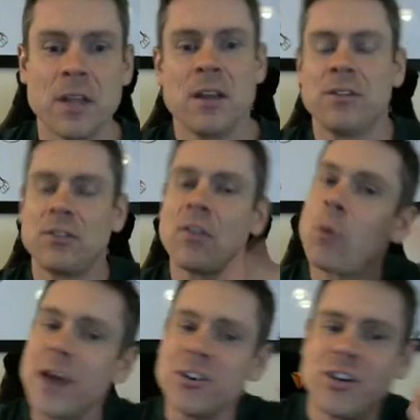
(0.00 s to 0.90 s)
So the
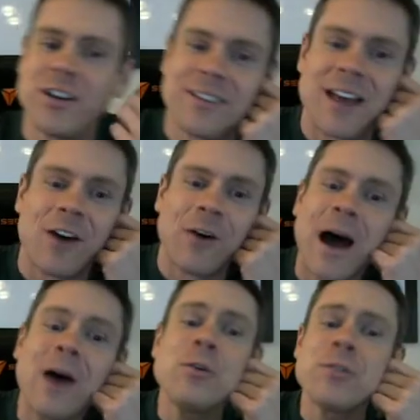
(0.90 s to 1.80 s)
question is now,
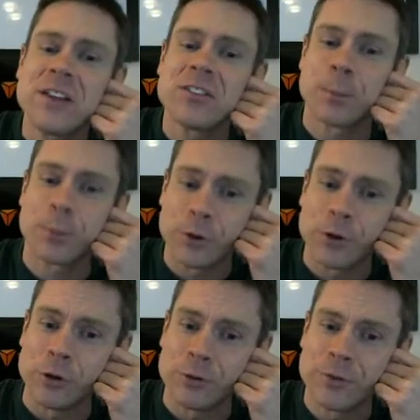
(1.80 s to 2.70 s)
how do things
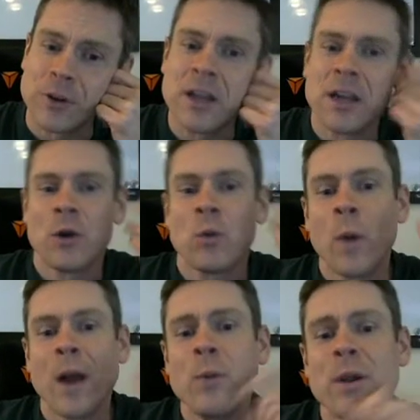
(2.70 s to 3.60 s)
improve
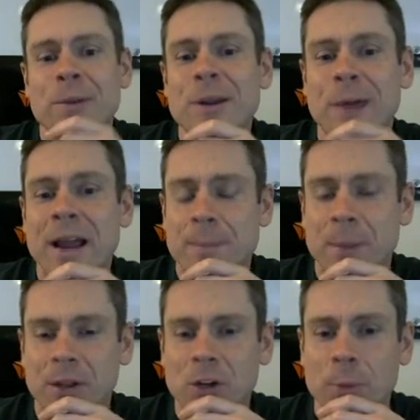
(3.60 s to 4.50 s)
when we rewrite
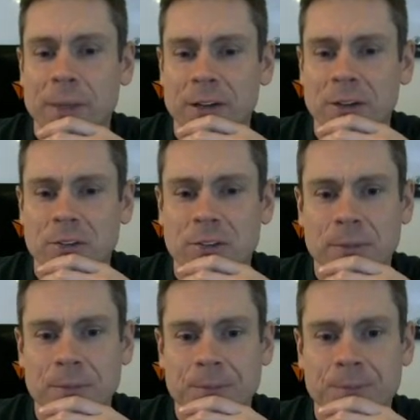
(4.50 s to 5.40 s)
polynomials
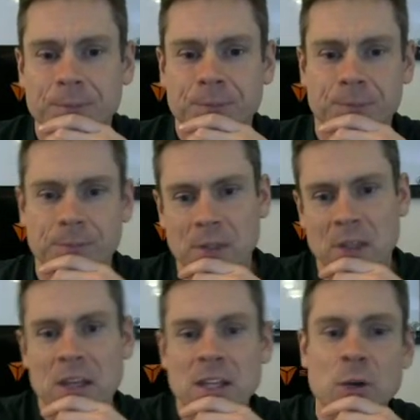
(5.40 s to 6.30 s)

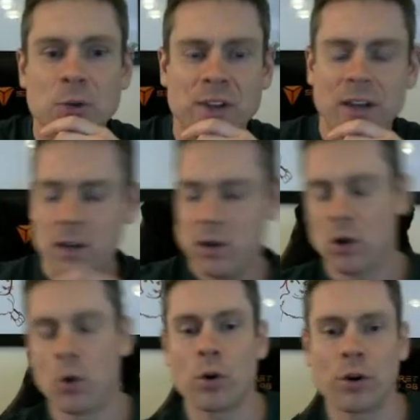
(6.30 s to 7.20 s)
using
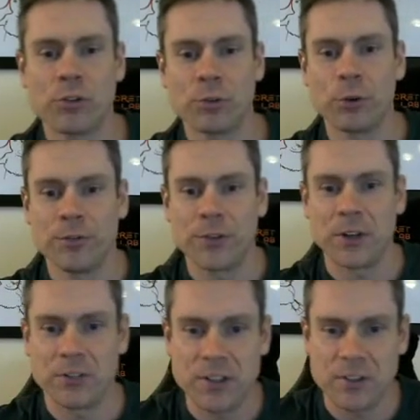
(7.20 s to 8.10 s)
Horner's rule
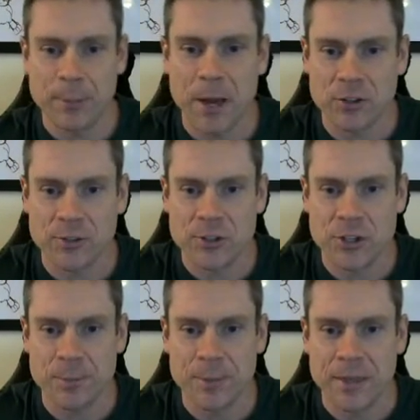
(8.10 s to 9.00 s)
first? This apostrophe
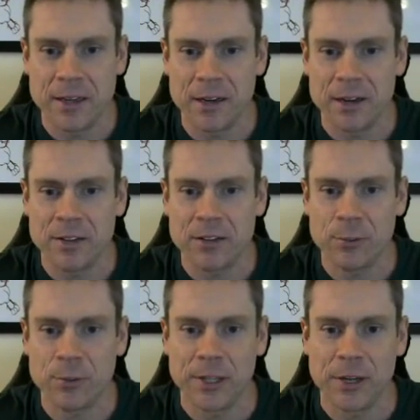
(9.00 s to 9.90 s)
shouldn't be here, and that's
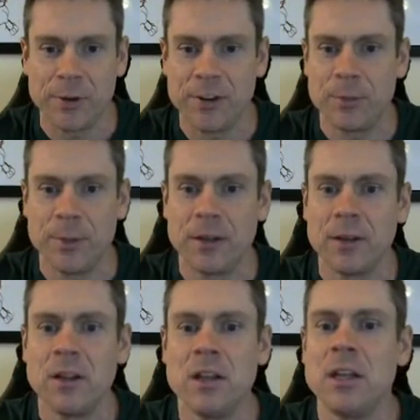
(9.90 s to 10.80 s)
really annoying to me.
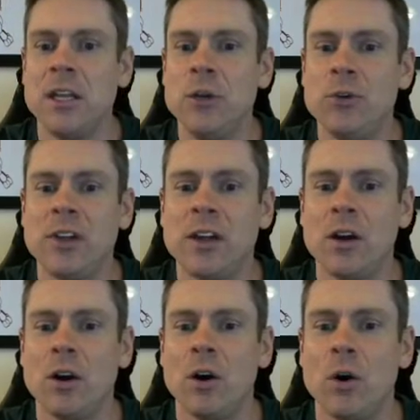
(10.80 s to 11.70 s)
Using
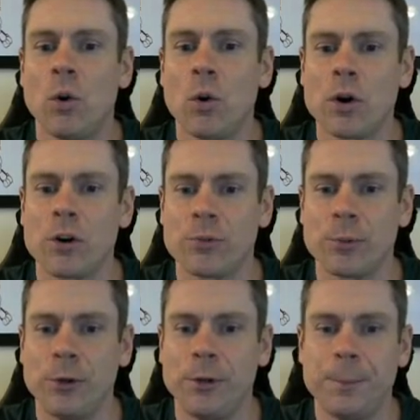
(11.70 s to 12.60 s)
Horner's
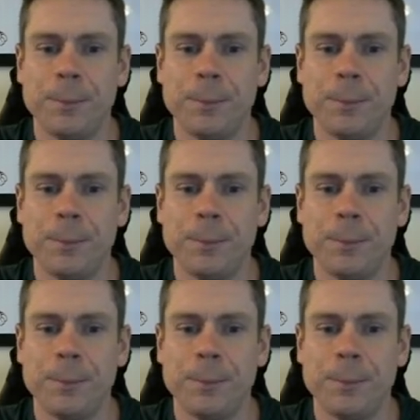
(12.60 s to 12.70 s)
rule